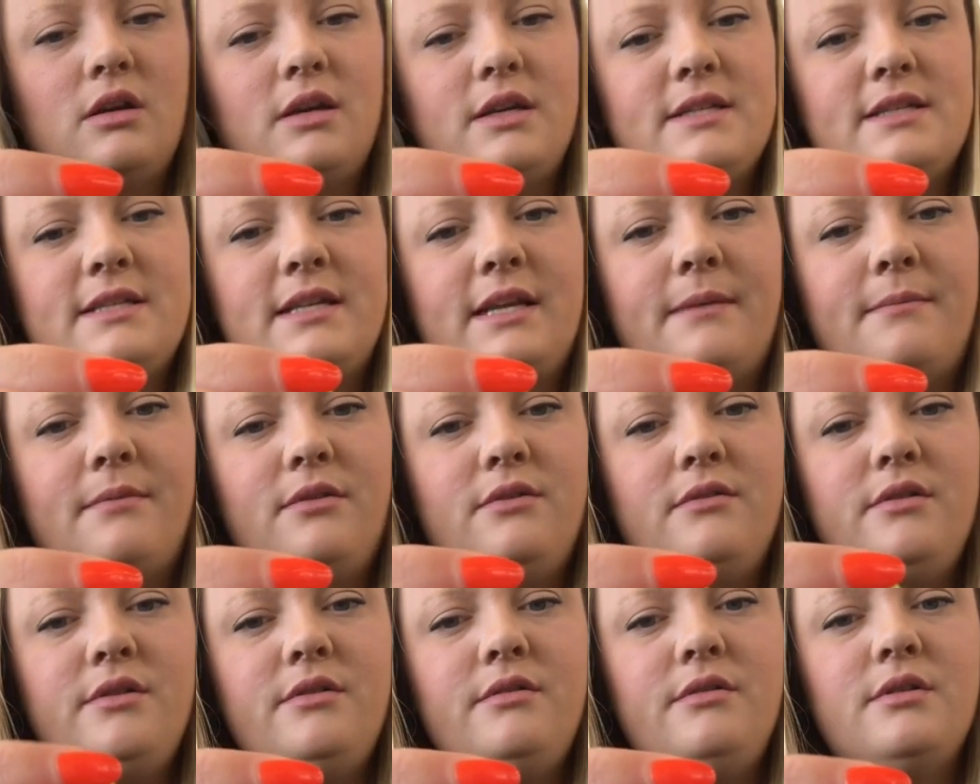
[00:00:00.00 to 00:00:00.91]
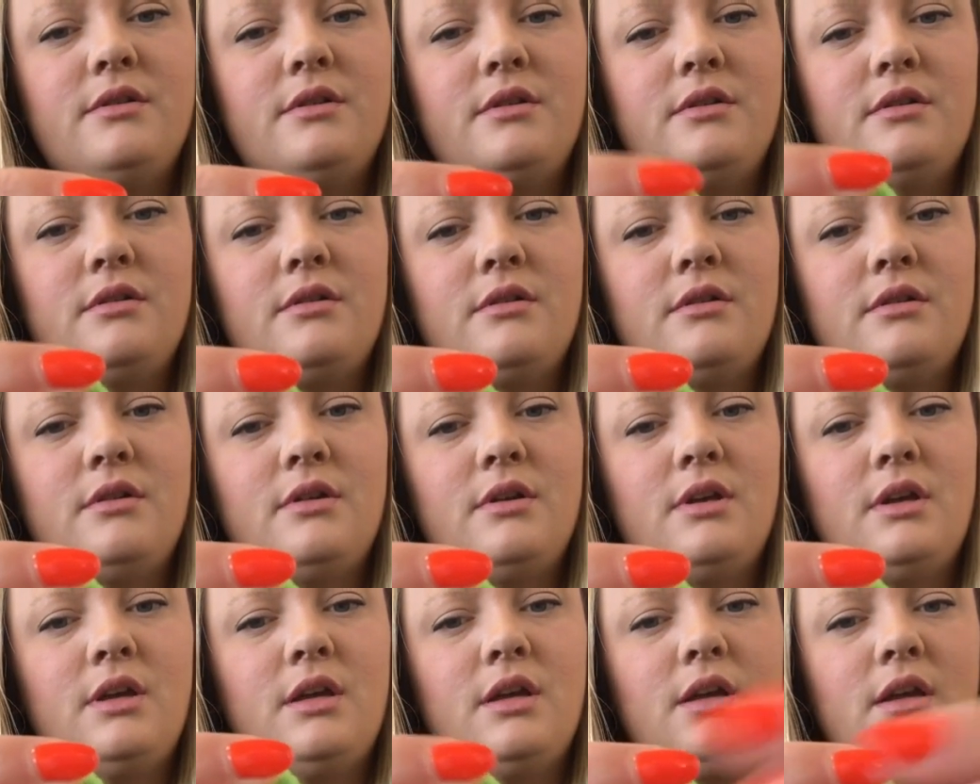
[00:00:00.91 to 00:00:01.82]
I stab through,
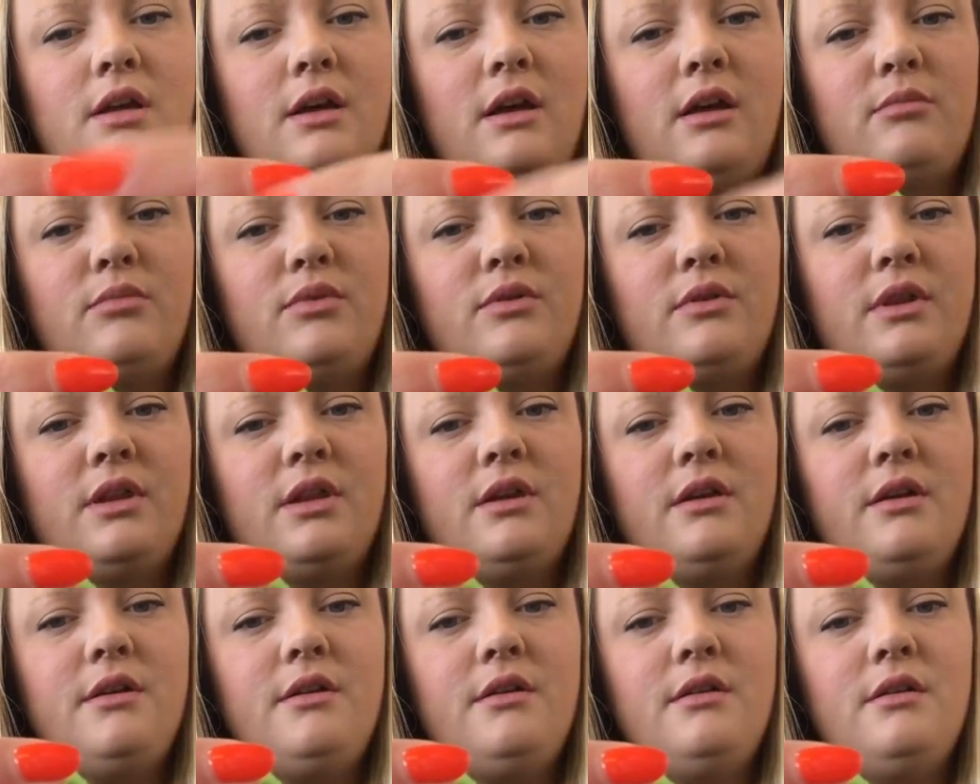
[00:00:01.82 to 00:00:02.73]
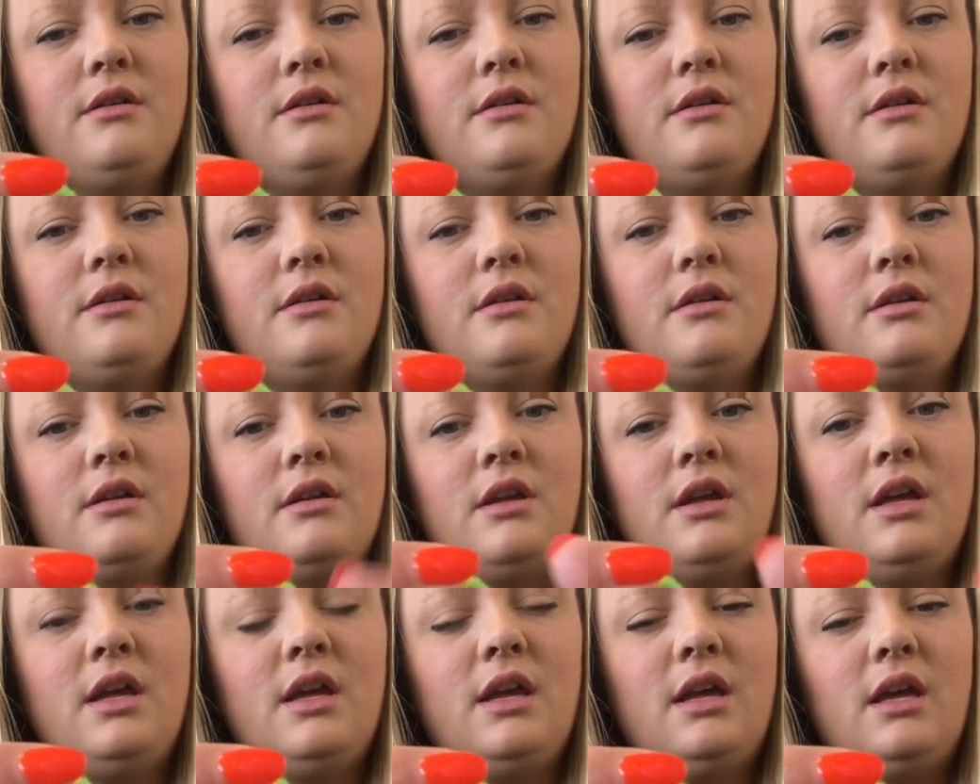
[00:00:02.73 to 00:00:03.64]
I pull the yarn,
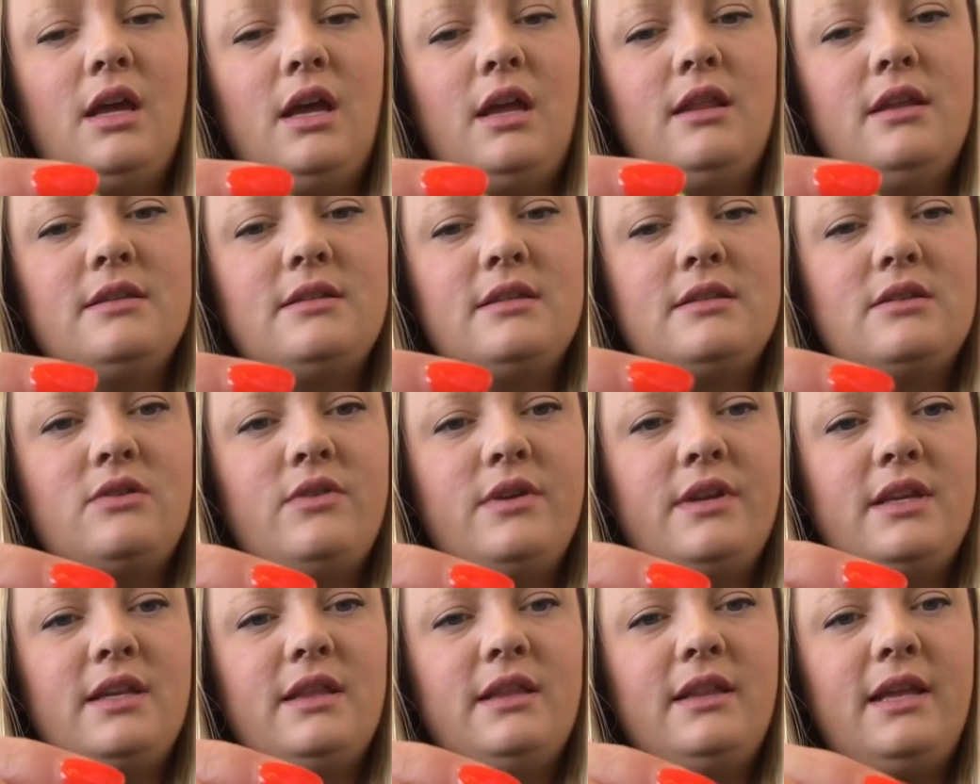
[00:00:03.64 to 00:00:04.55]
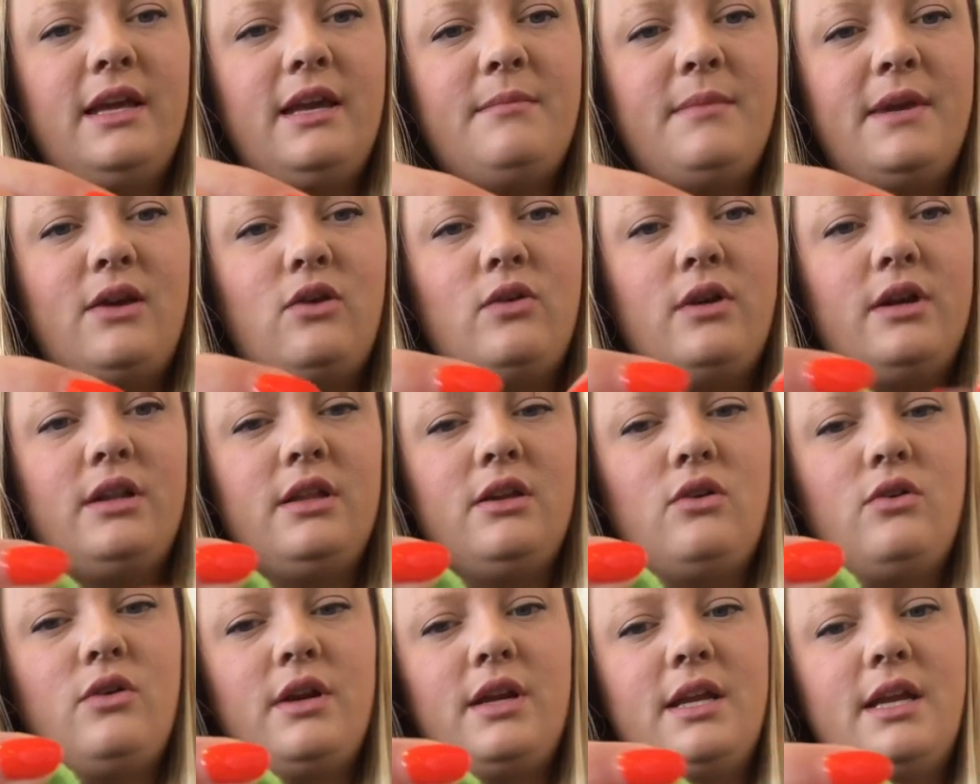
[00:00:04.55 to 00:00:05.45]
and this is going to lay my
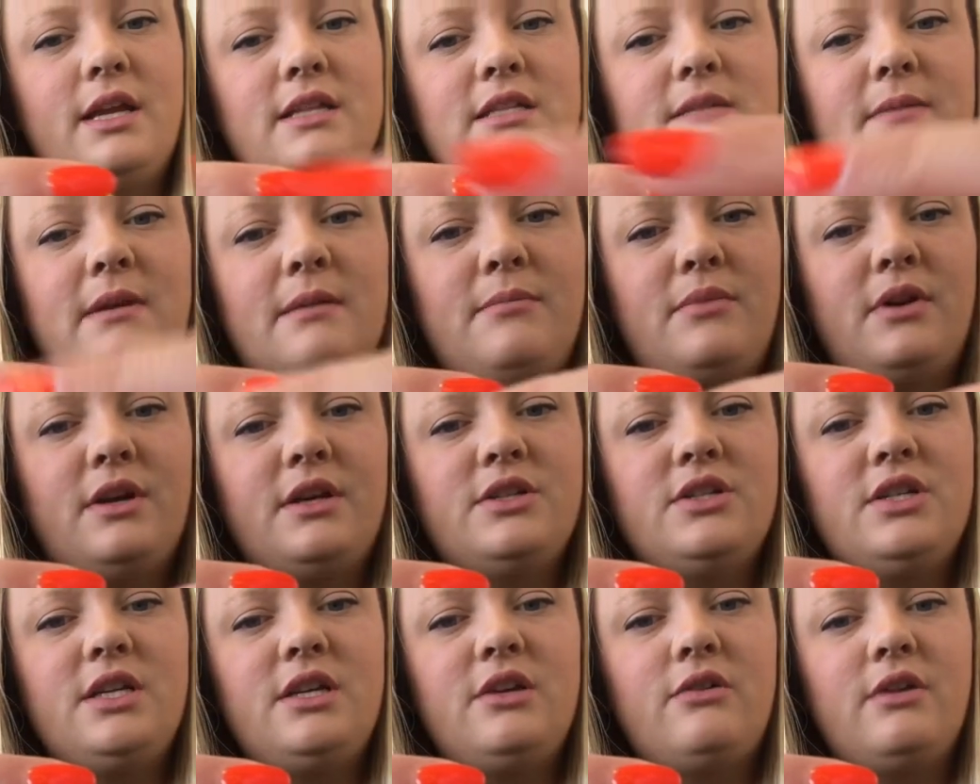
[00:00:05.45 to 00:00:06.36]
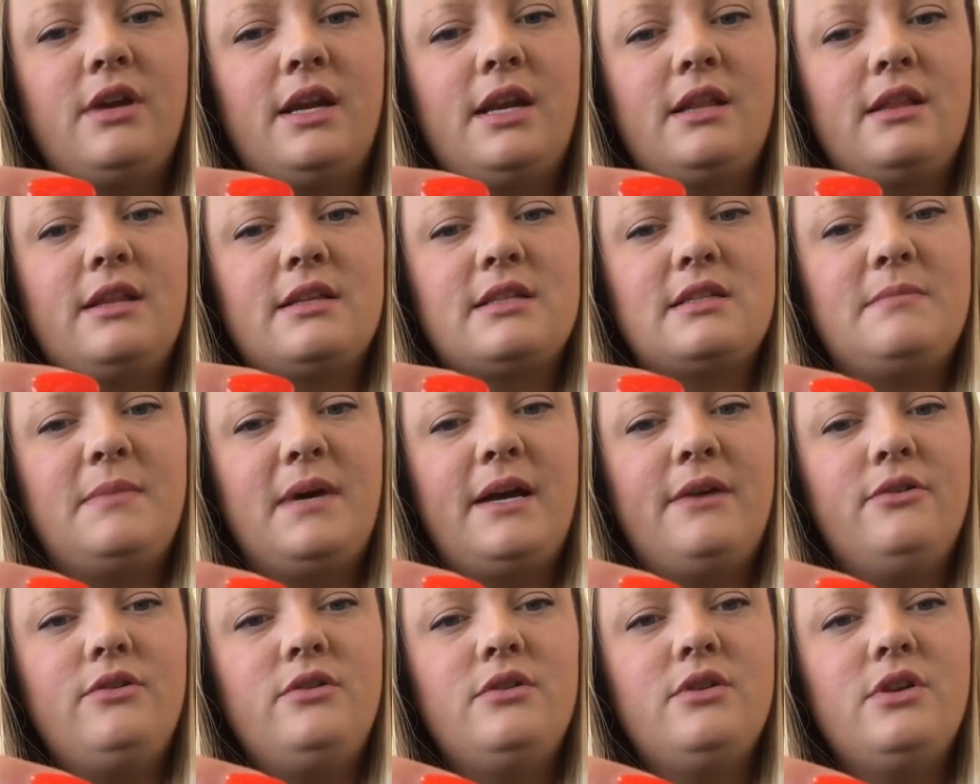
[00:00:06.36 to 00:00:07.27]
coiling cord against my project, creating that
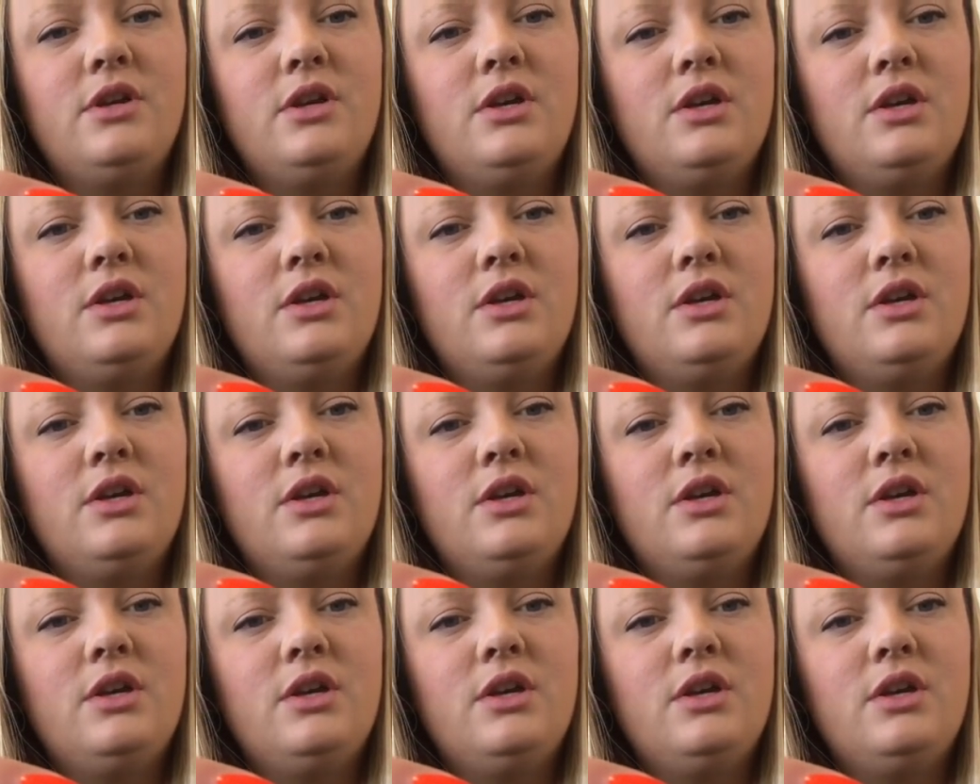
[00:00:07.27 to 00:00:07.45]
spiral.